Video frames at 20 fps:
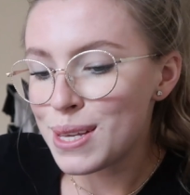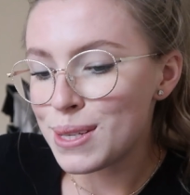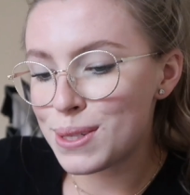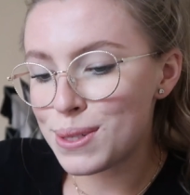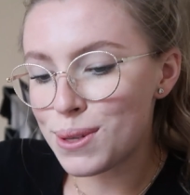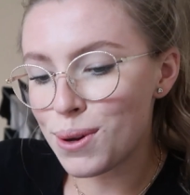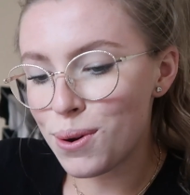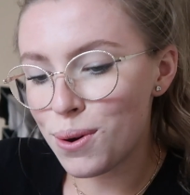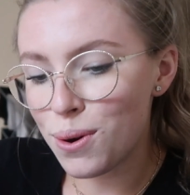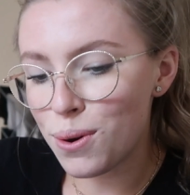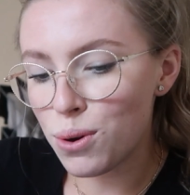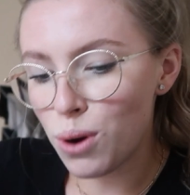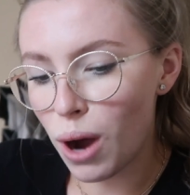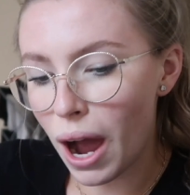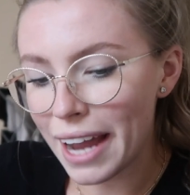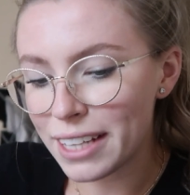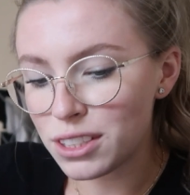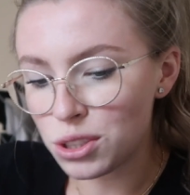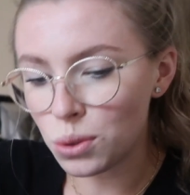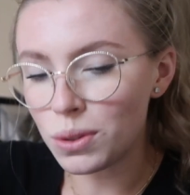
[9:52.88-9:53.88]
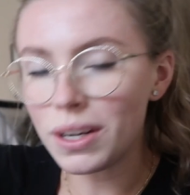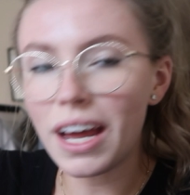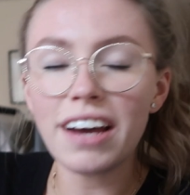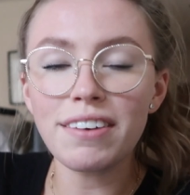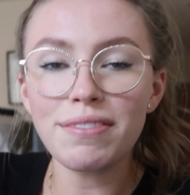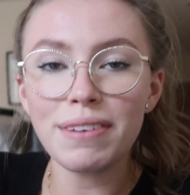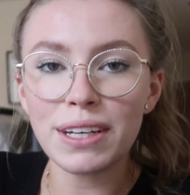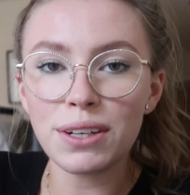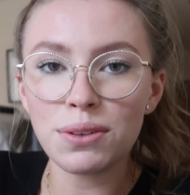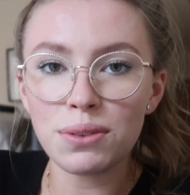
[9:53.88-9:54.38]
So I don't
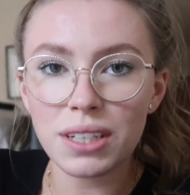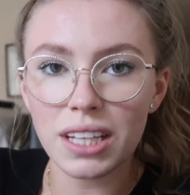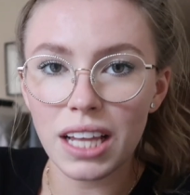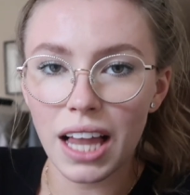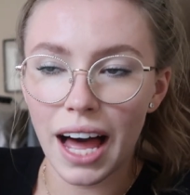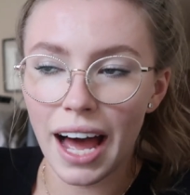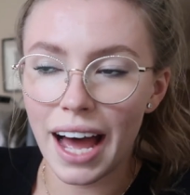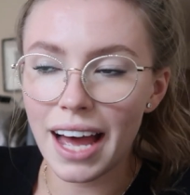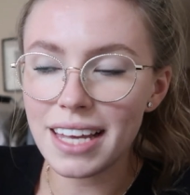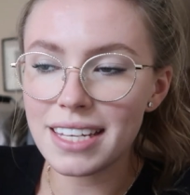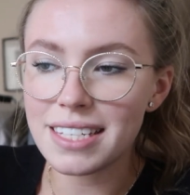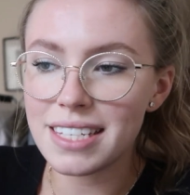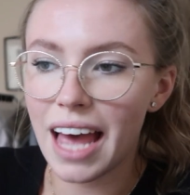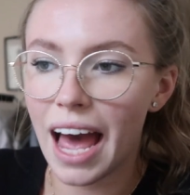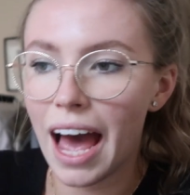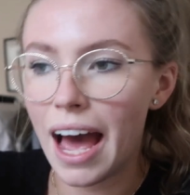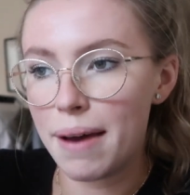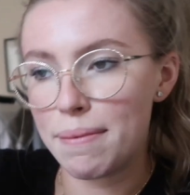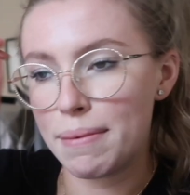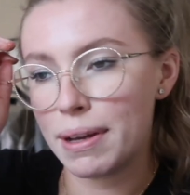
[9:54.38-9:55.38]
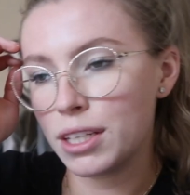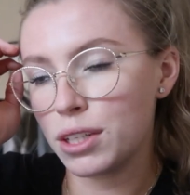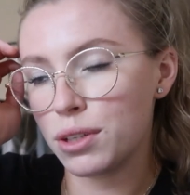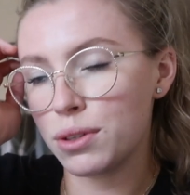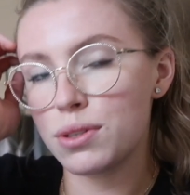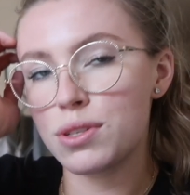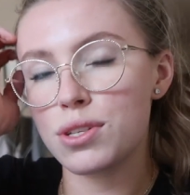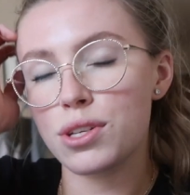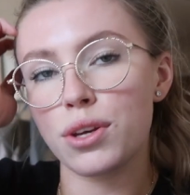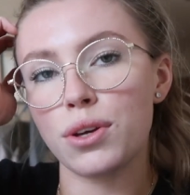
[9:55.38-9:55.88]
have my own class at my
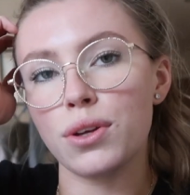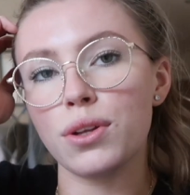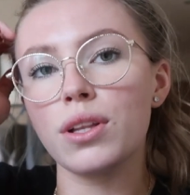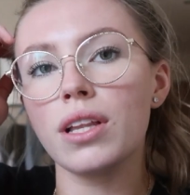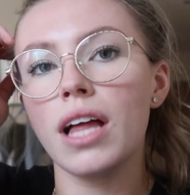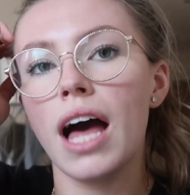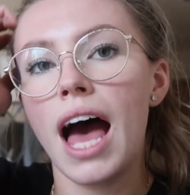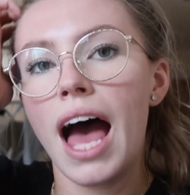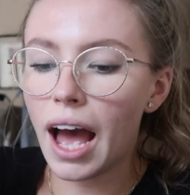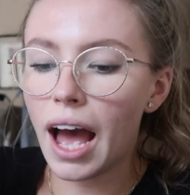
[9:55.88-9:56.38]
new school,